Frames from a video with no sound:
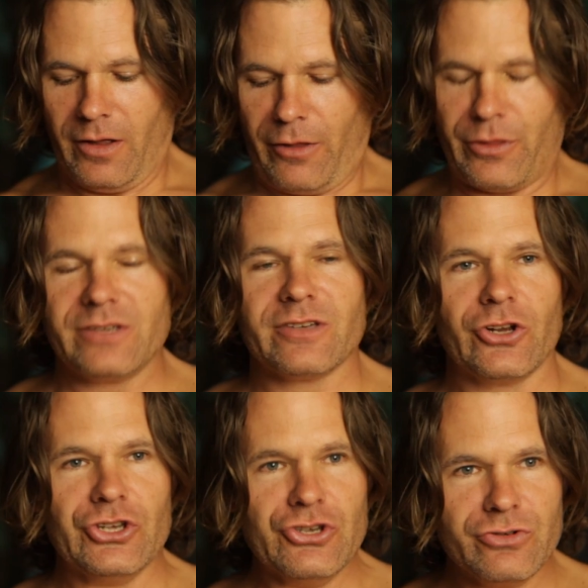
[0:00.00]
Things that are
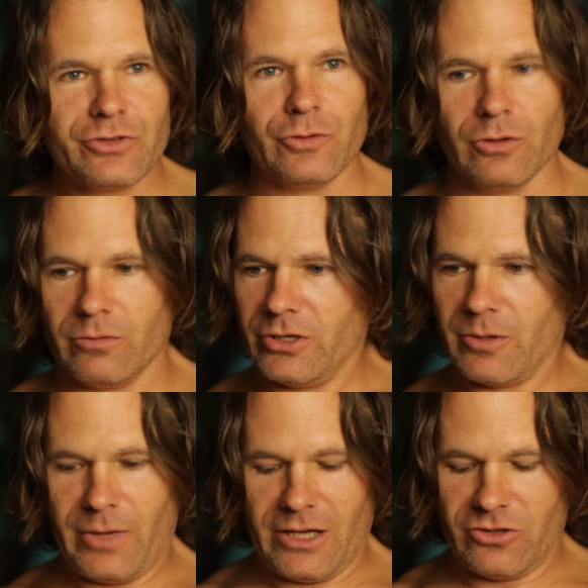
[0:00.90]
useful, where you can
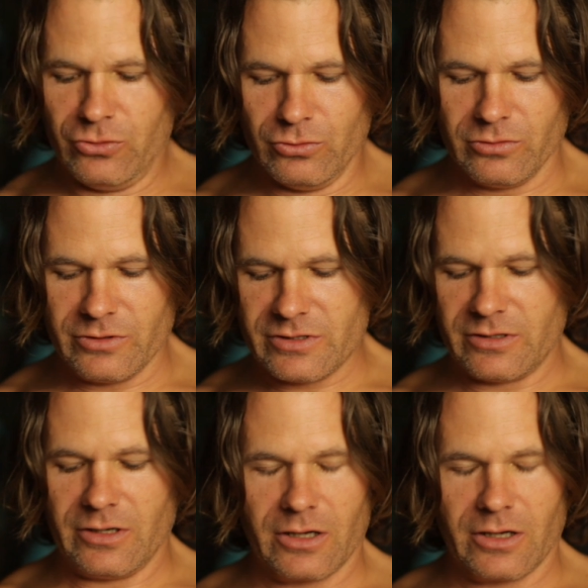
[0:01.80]
make tools,